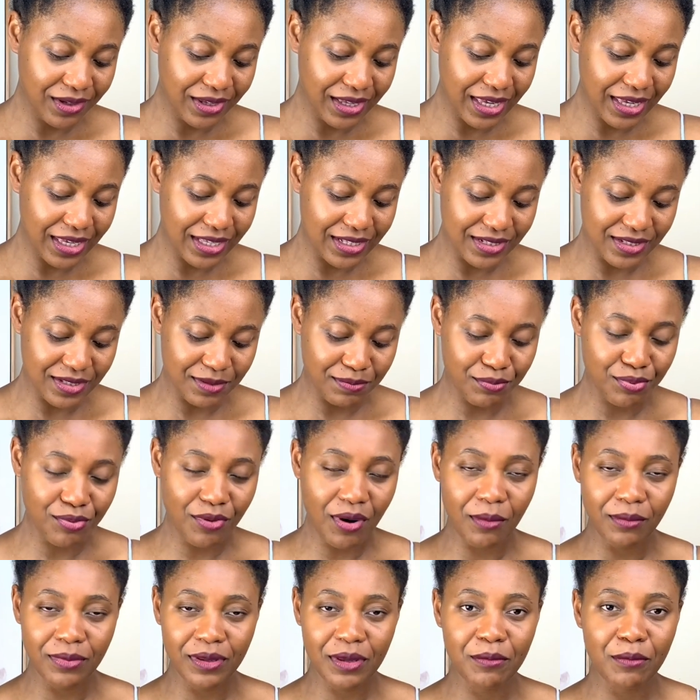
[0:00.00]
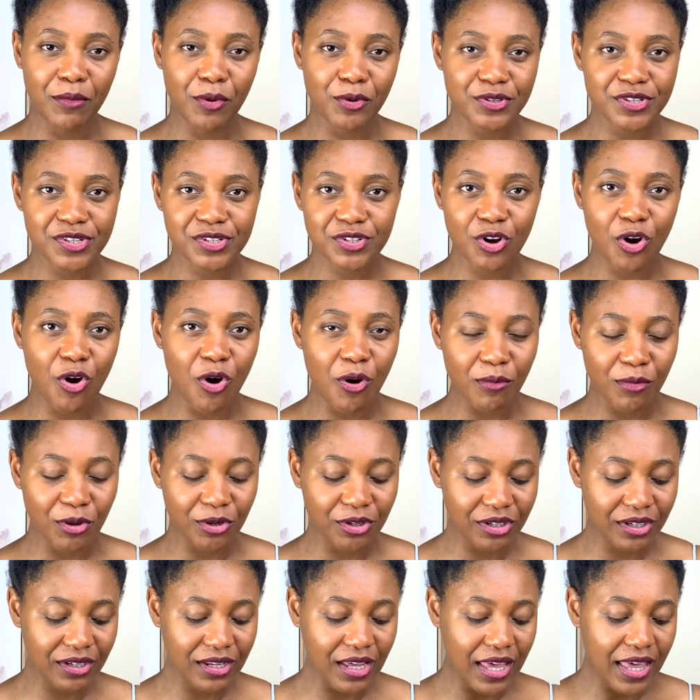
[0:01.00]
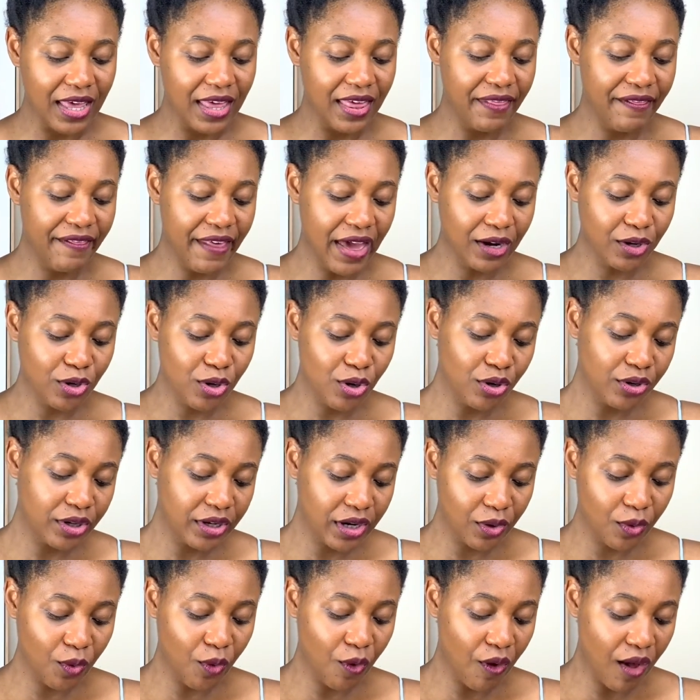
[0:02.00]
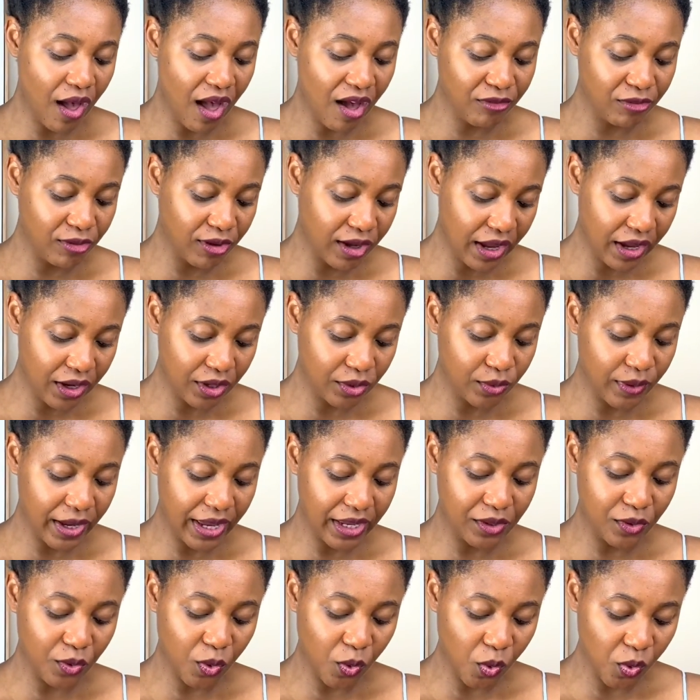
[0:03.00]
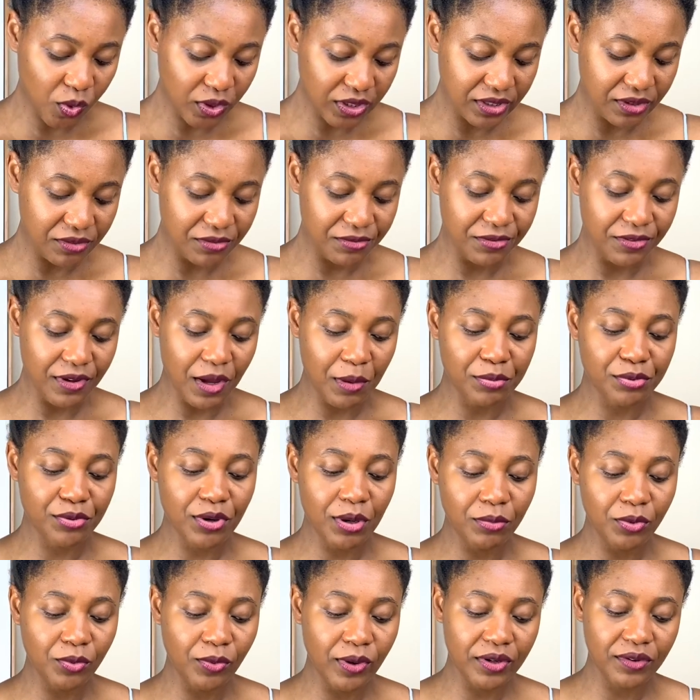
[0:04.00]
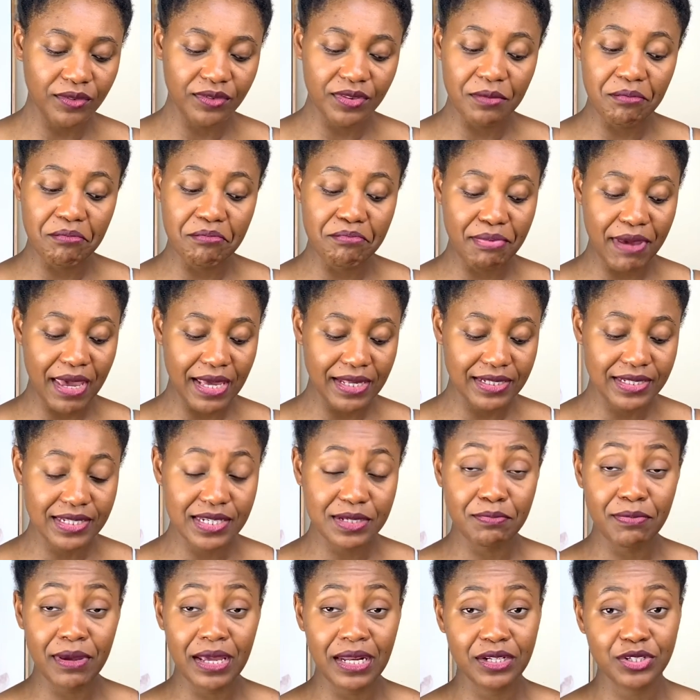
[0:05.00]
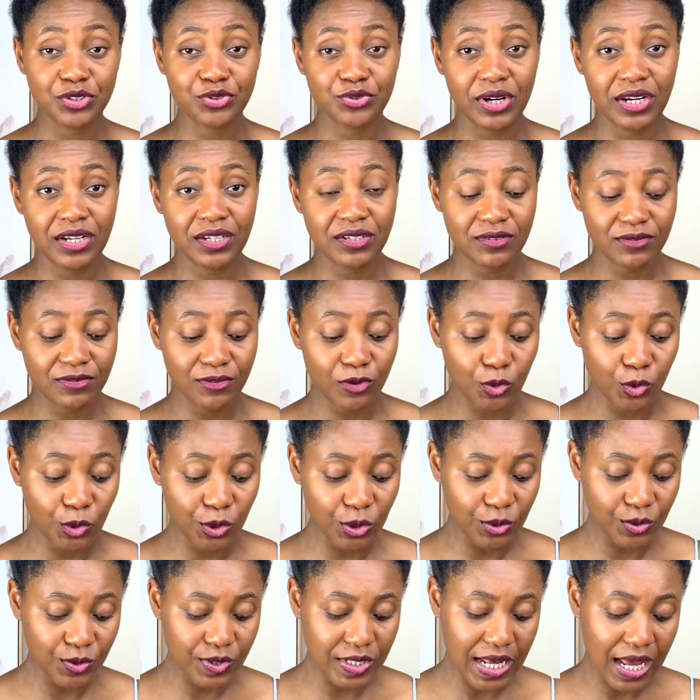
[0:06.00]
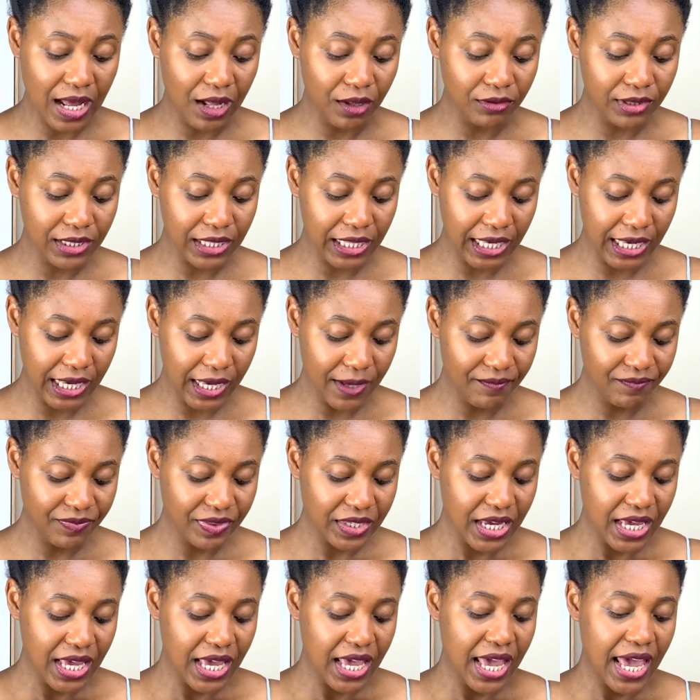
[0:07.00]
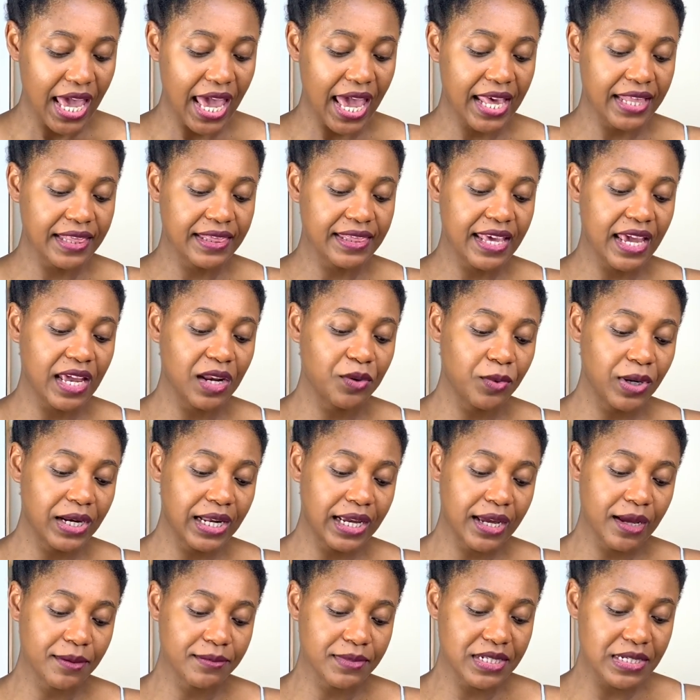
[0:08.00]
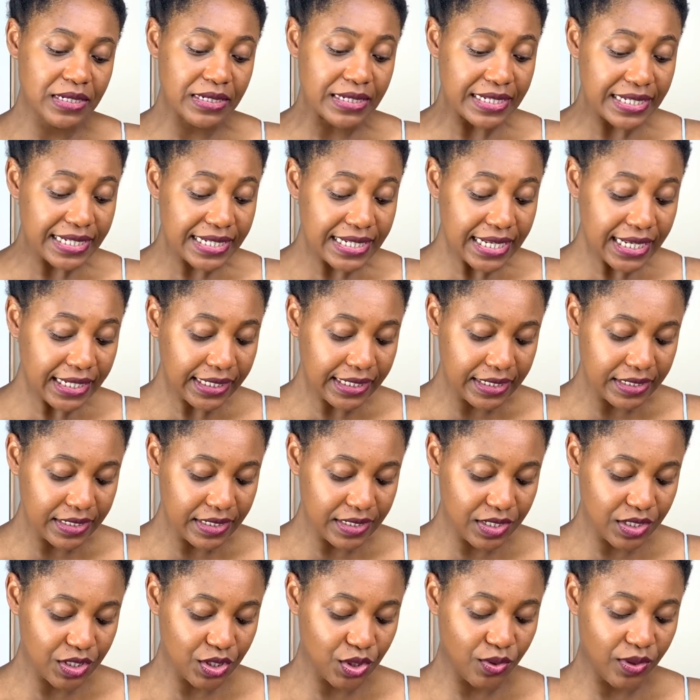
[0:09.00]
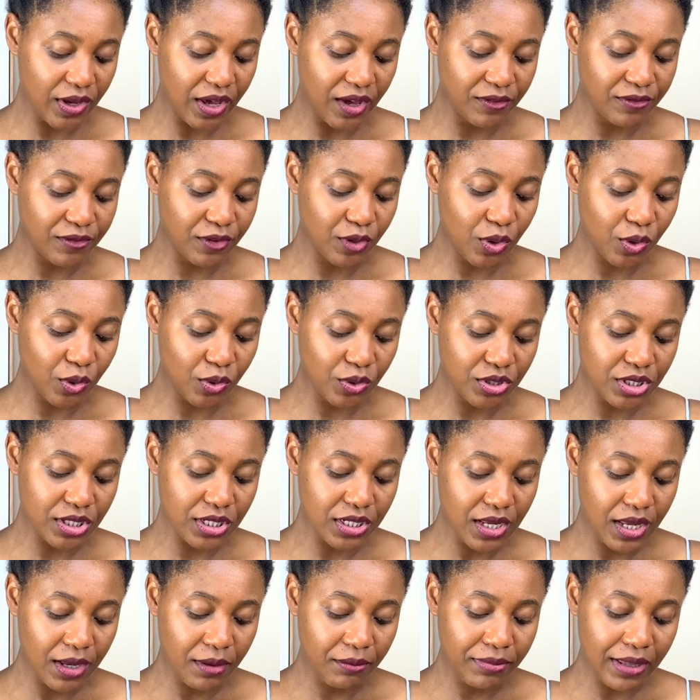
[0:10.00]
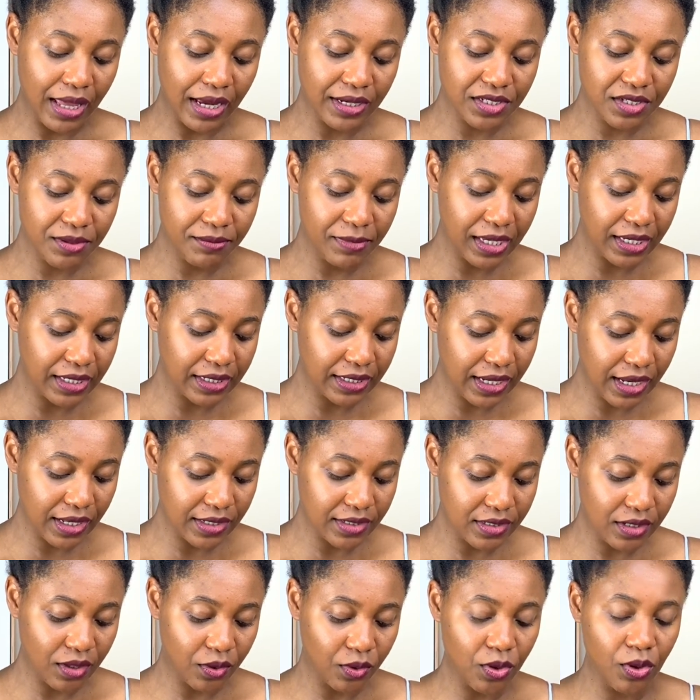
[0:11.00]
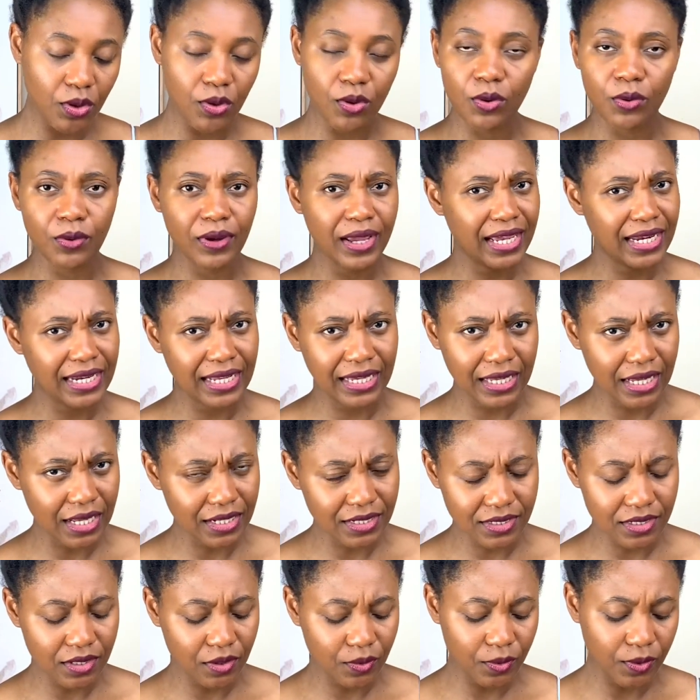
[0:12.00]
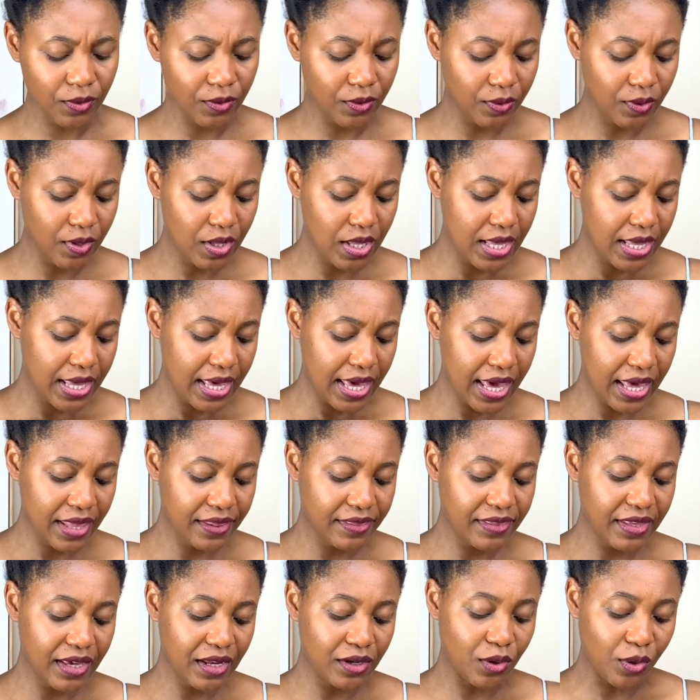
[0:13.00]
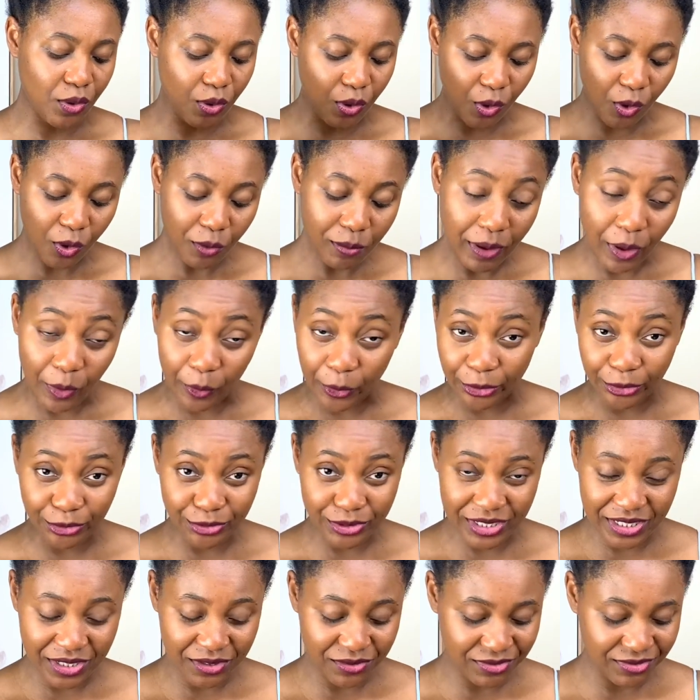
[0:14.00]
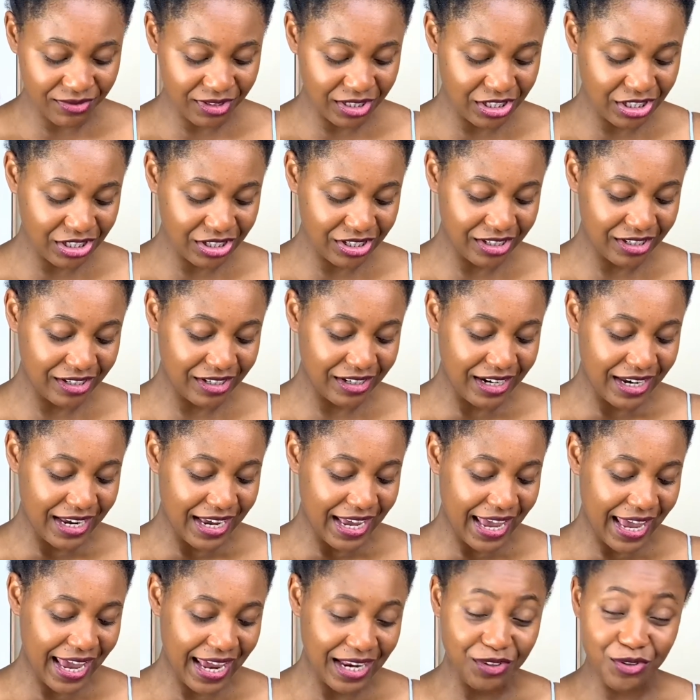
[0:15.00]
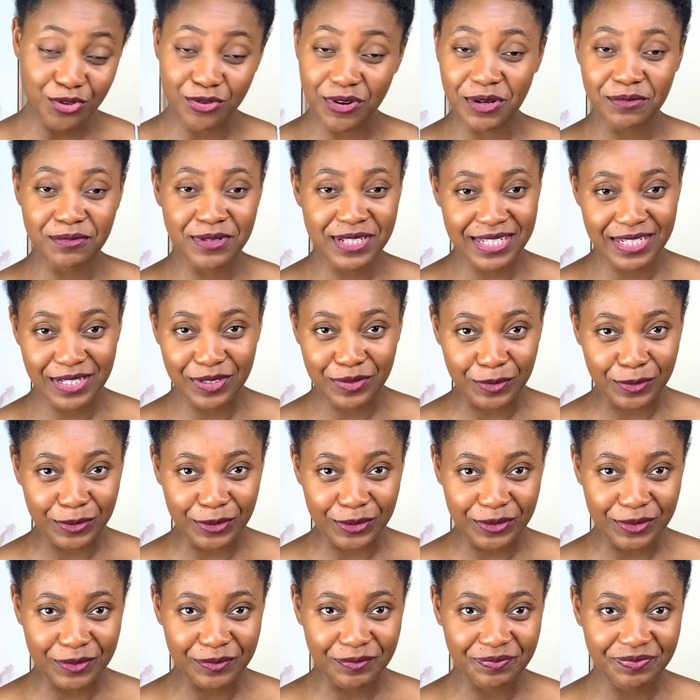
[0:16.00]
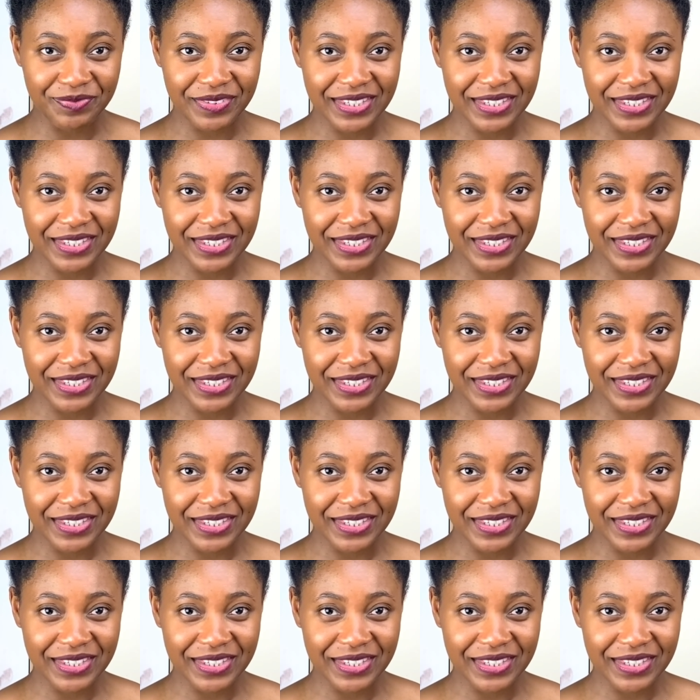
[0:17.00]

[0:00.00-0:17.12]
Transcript: is probably most common that coconut oil, avocado, and olive are probably one of the best penetrative oils out there. And then when it comes to sealants, you have got black Jamaican castor oil or any castor oil, and then jojoba oil did feature and grapeseed oil.